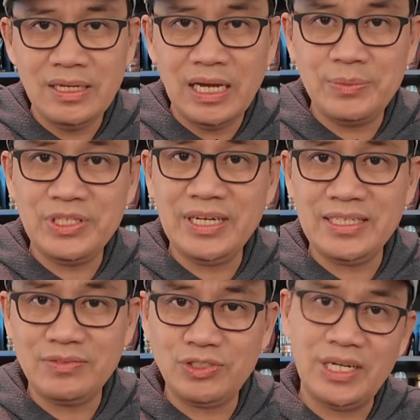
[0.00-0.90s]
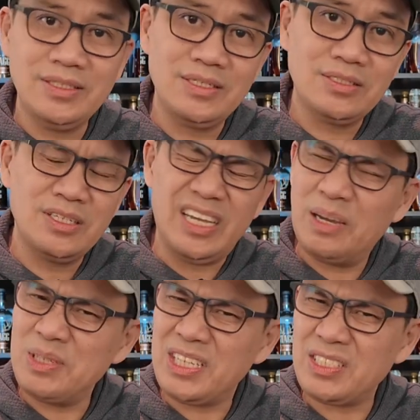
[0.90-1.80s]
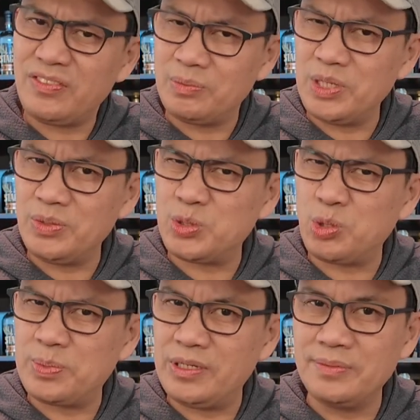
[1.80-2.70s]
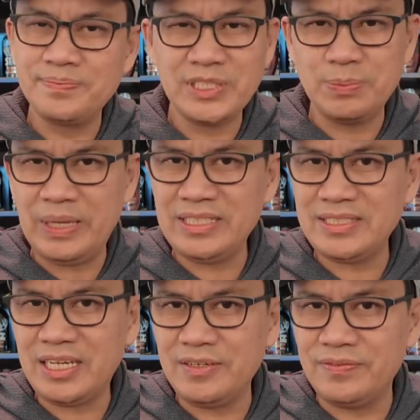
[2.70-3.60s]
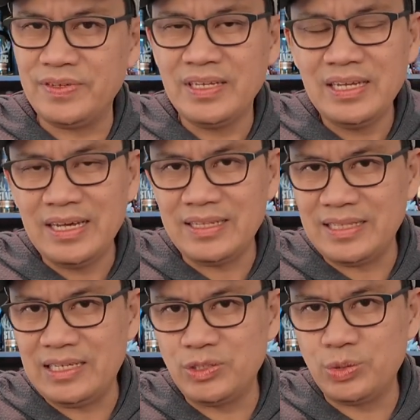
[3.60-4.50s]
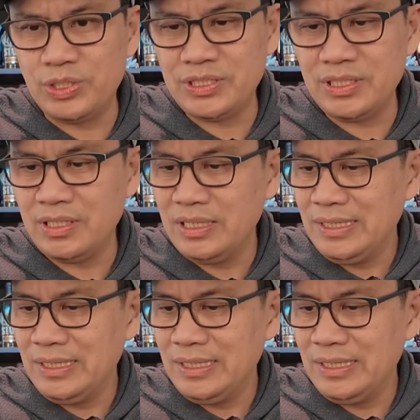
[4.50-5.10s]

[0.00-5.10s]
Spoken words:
How many of you guys have tried this? How many of you guys are familiar with short barrel? It's based out of Atlanta, Georgia.